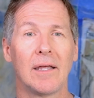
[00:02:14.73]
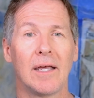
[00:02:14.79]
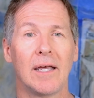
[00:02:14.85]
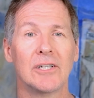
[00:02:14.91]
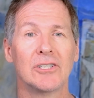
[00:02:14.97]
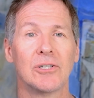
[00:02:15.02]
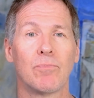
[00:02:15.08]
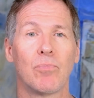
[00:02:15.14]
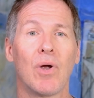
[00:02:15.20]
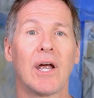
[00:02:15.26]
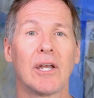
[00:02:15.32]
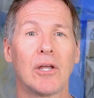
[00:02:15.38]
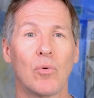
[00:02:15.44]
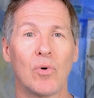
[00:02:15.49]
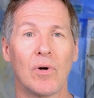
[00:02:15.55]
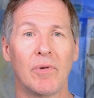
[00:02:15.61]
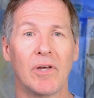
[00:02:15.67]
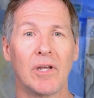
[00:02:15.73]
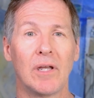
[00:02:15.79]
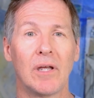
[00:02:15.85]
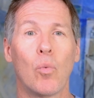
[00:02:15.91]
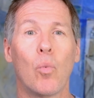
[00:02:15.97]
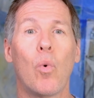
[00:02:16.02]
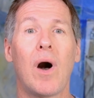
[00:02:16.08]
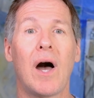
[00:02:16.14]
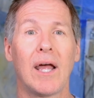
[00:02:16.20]
as a pregnant woman,
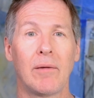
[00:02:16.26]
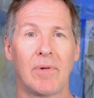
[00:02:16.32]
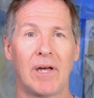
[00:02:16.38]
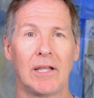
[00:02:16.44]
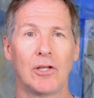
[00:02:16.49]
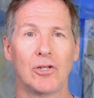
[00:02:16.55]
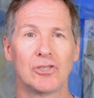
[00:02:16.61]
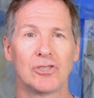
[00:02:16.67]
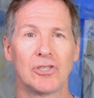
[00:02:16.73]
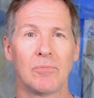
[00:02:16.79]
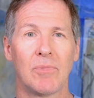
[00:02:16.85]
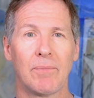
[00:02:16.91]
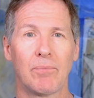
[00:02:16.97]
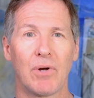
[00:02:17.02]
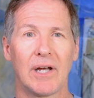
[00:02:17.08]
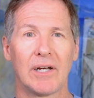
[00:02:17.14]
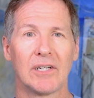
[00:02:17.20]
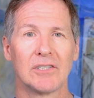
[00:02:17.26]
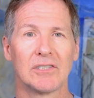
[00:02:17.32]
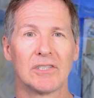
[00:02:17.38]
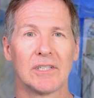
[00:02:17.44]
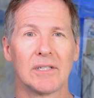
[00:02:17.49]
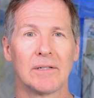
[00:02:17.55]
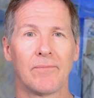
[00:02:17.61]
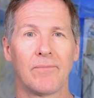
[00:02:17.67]
why am I losing my pregnancy?